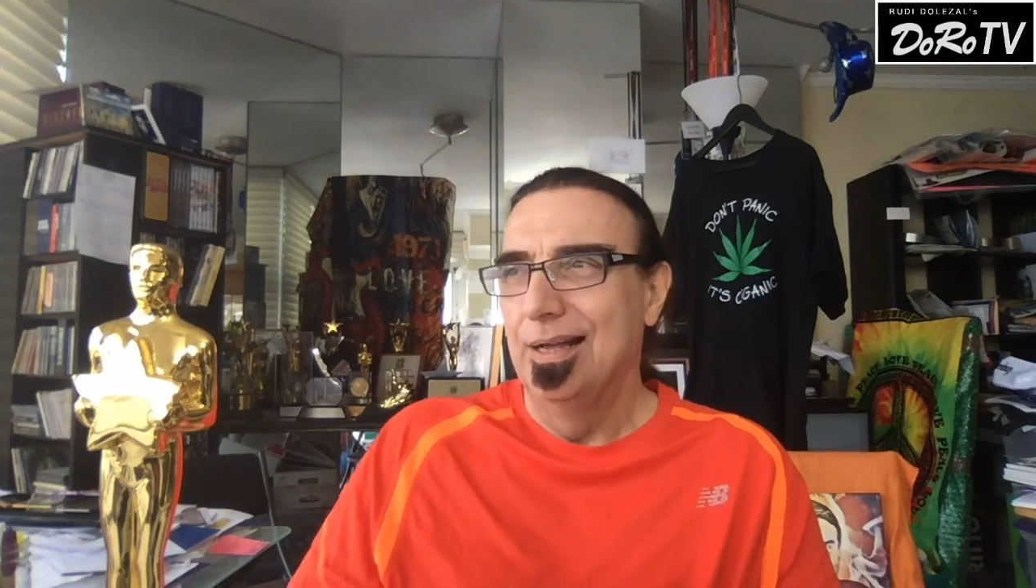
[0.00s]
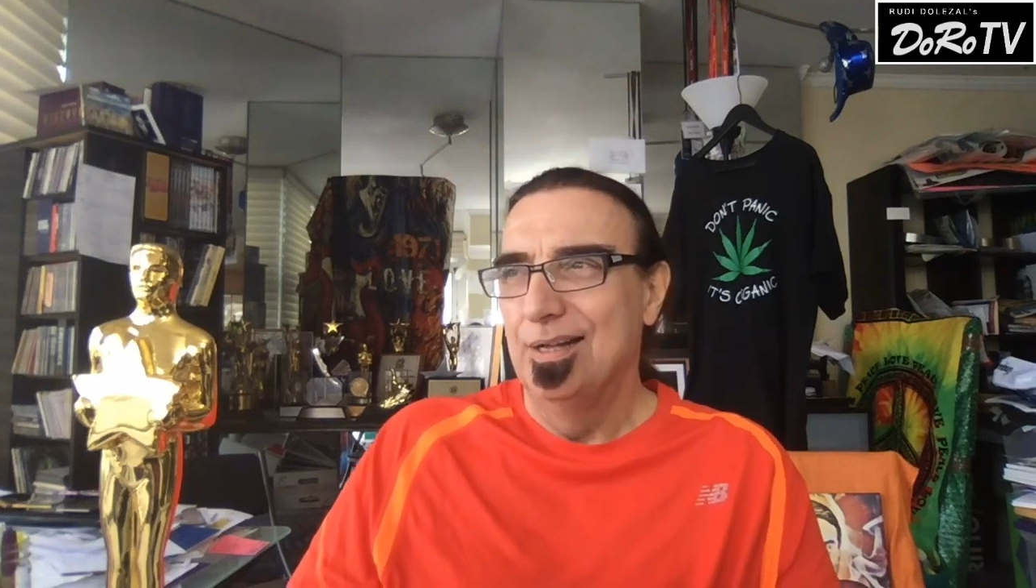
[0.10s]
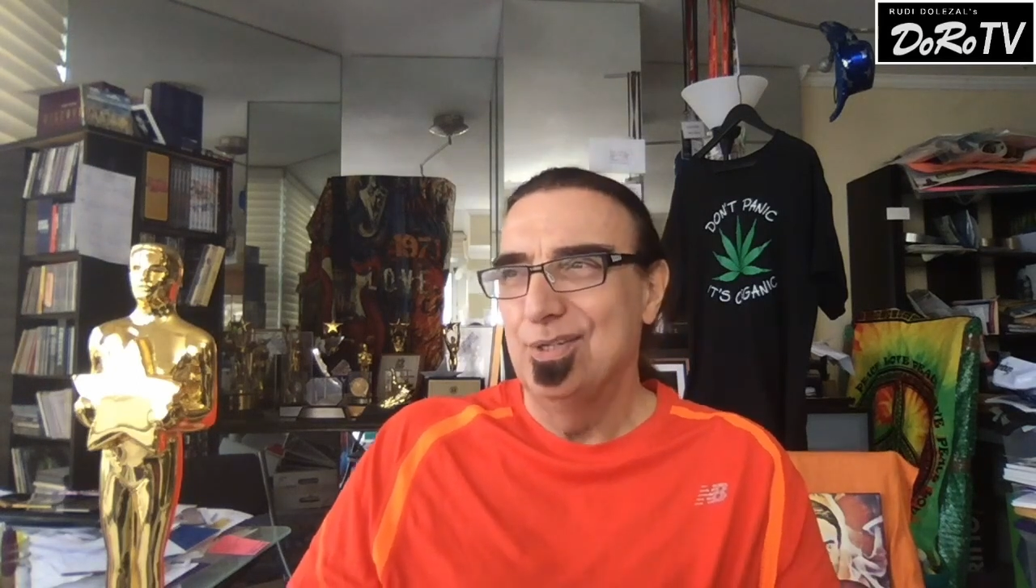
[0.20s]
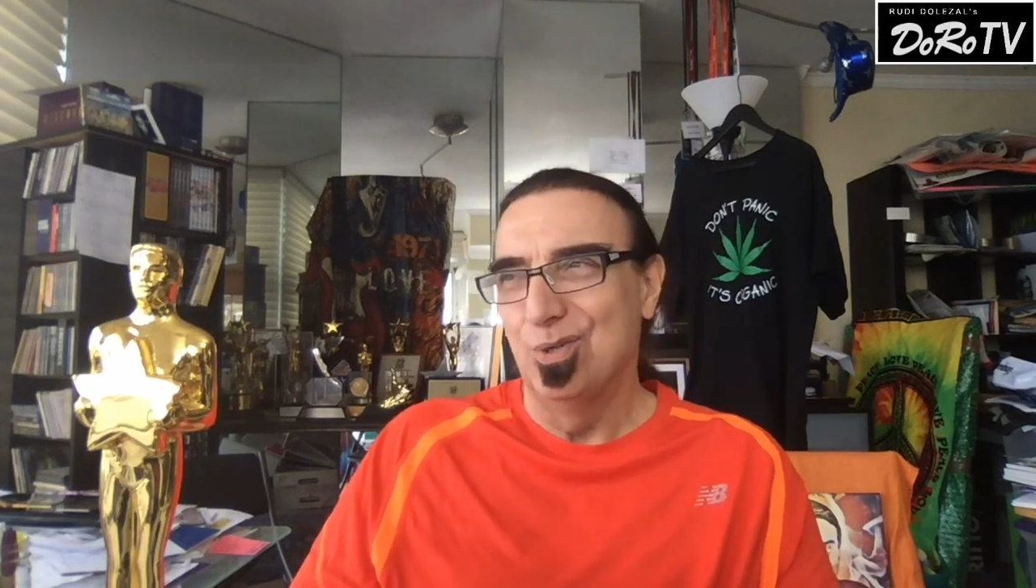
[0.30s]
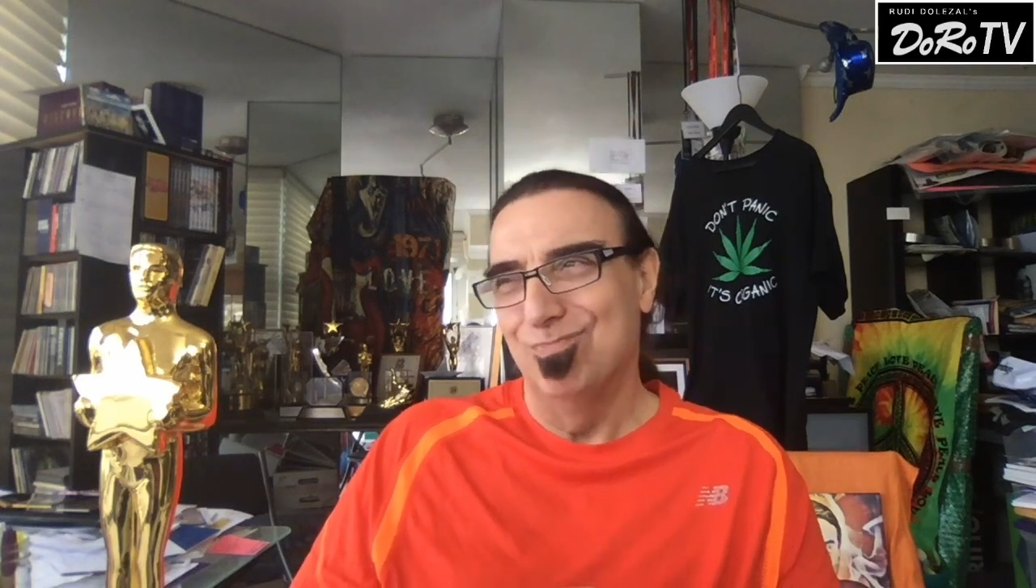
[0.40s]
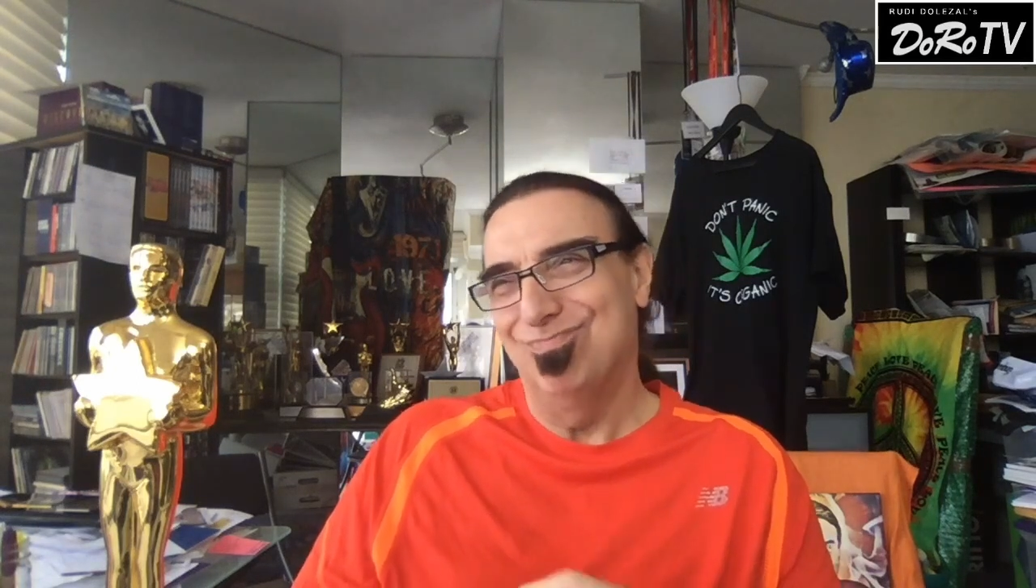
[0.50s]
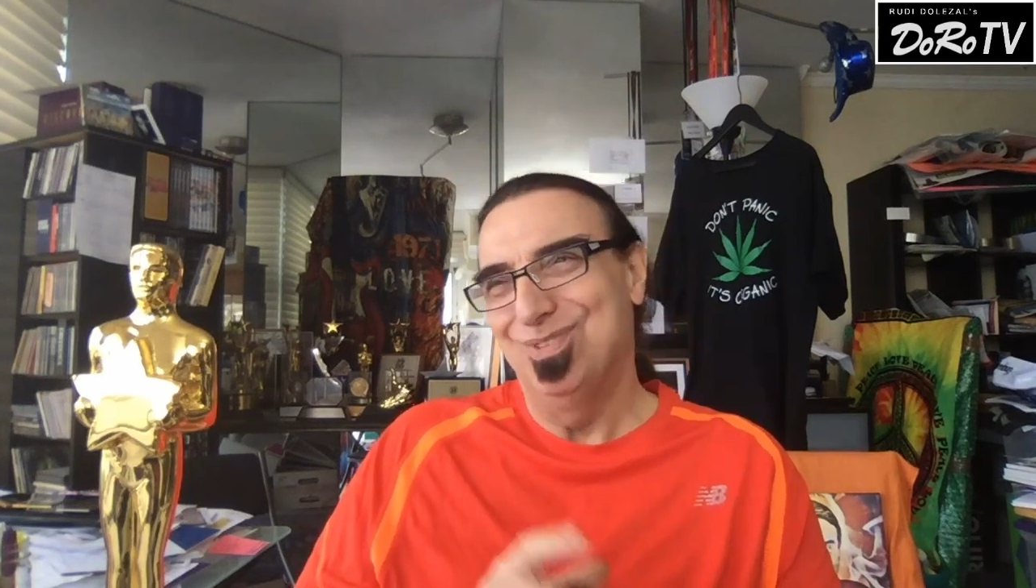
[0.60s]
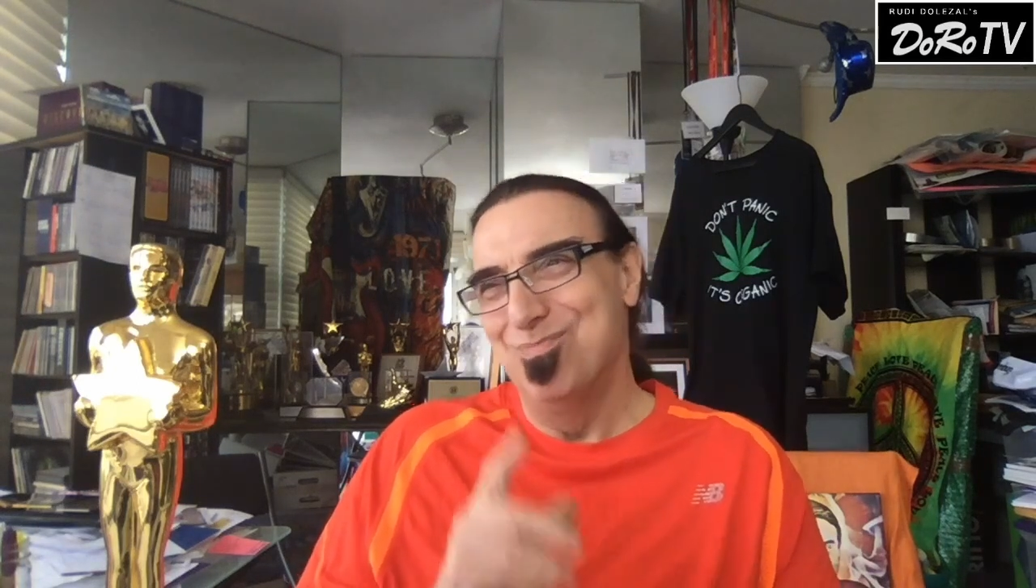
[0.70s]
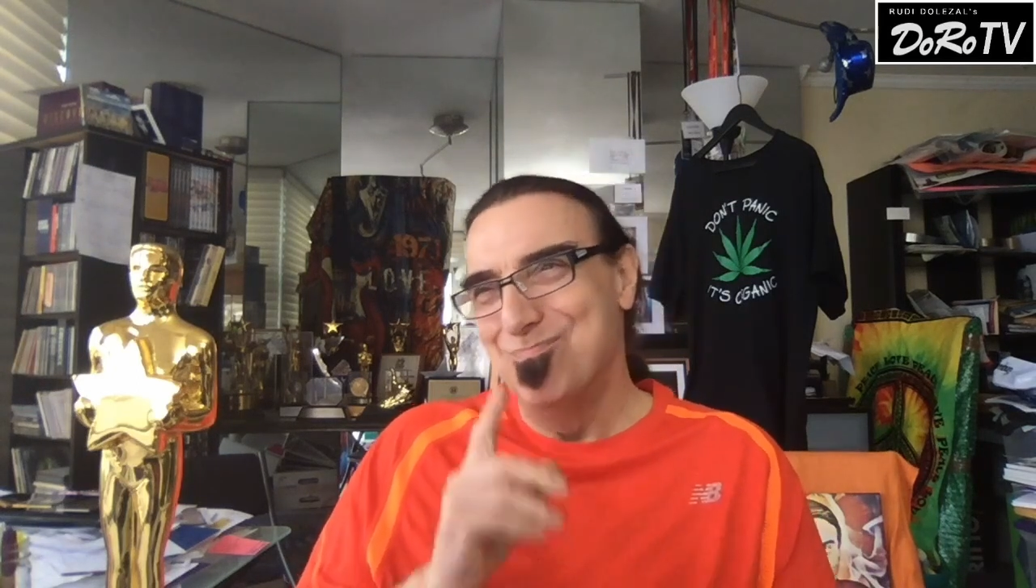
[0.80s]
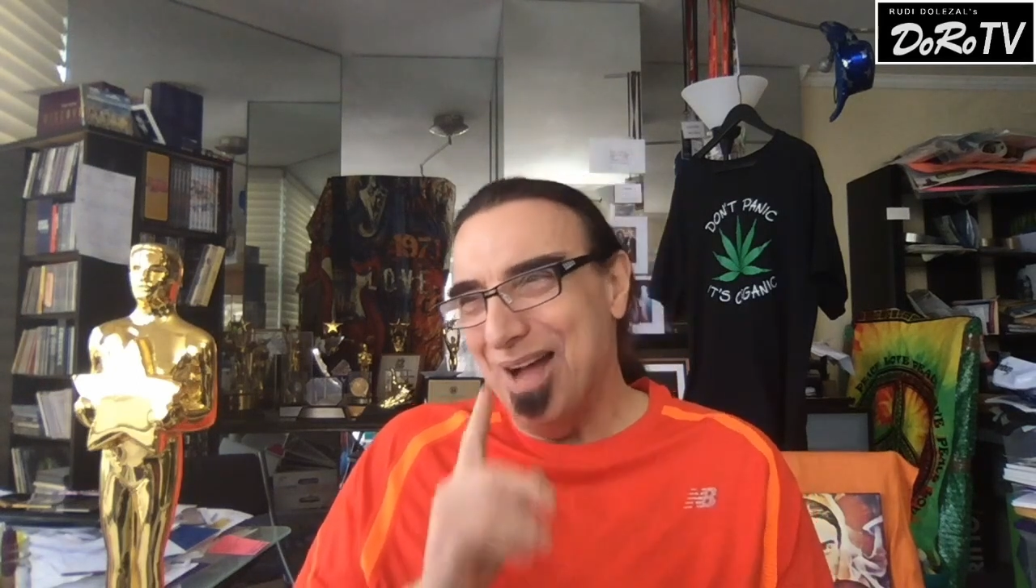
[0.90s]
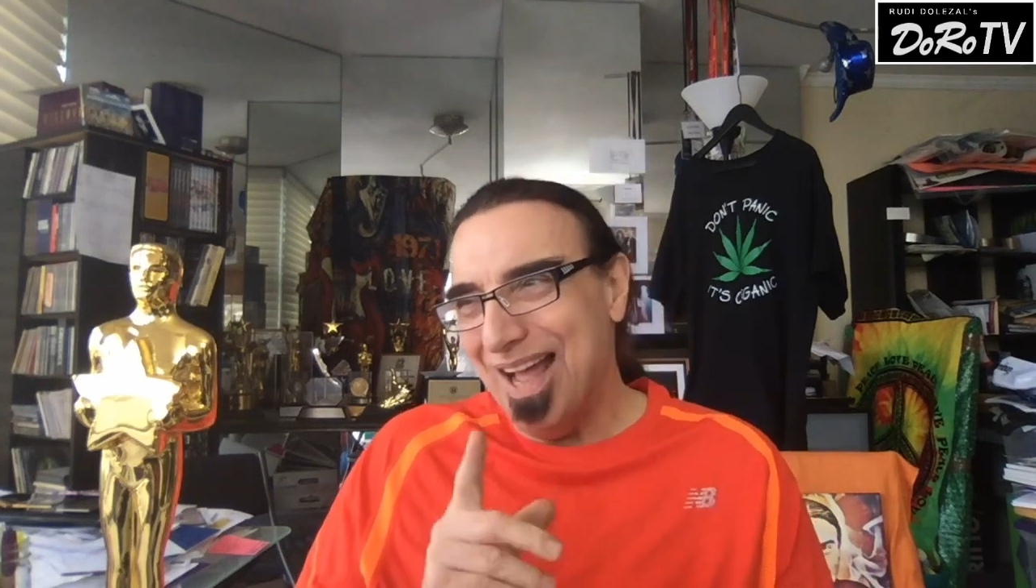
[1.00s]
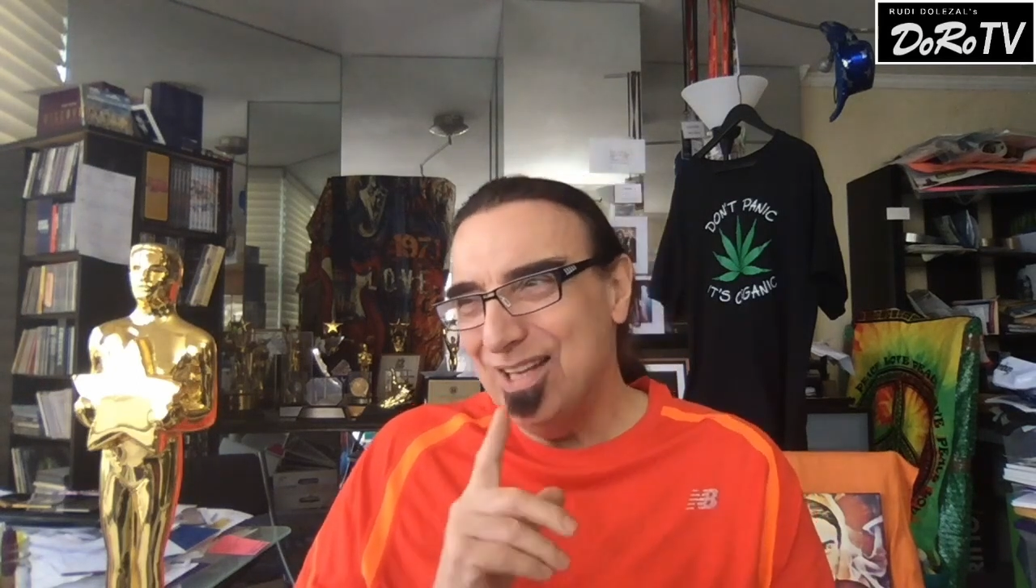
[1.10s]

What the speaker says: So to my